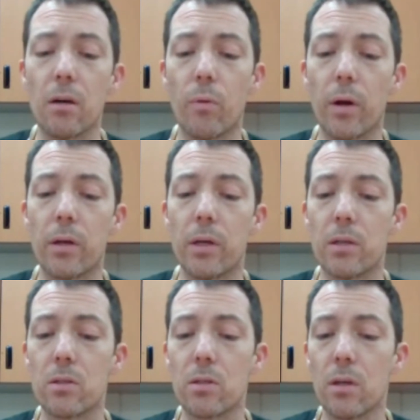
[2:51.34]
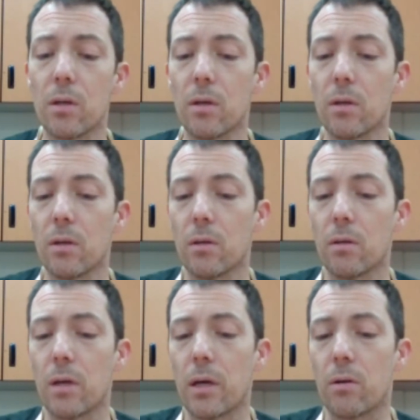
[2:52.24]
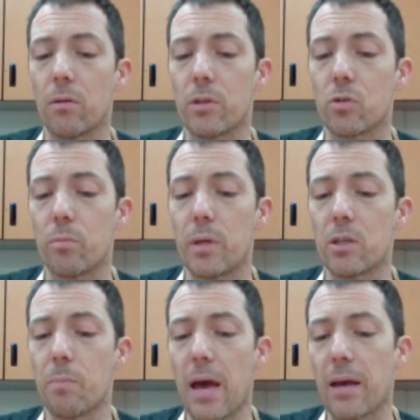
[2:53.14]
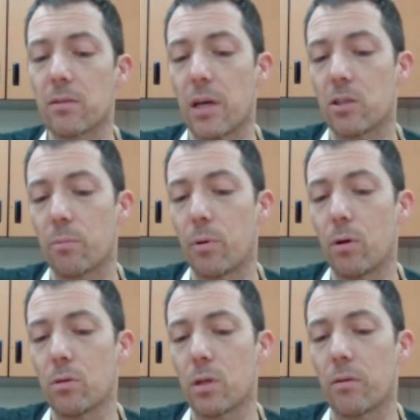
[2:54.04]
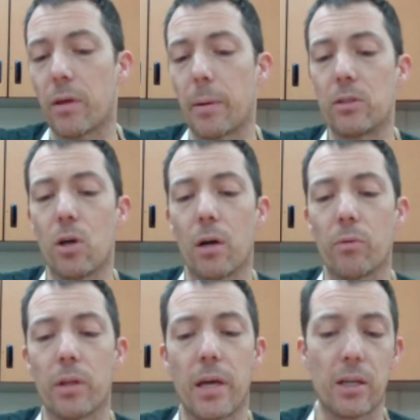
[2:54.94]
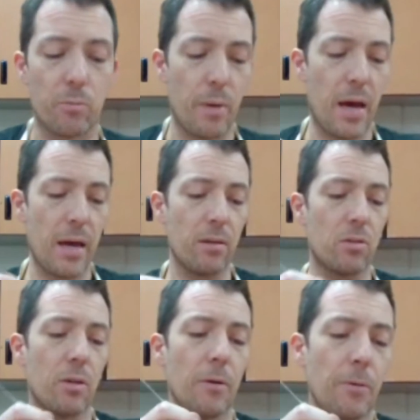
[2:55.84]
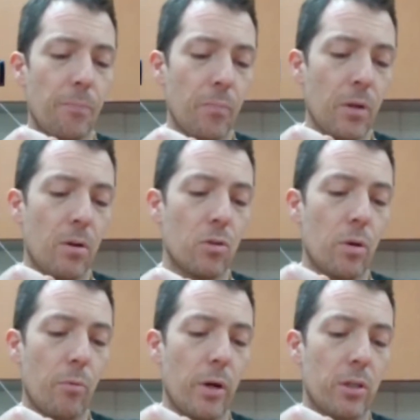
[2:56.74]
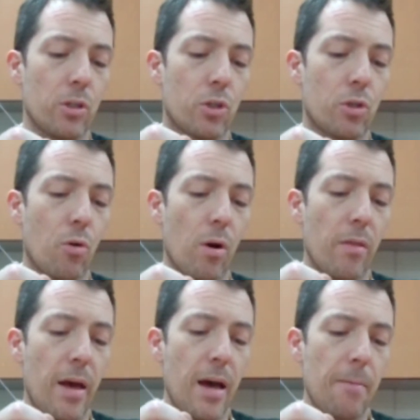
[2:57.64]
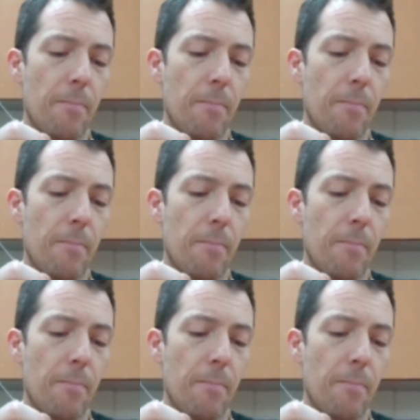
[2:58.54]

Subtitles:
where his, I don't know, these would be his bangs, I suppose. I don't know if that my dog really has bangs. So I'm going to score that,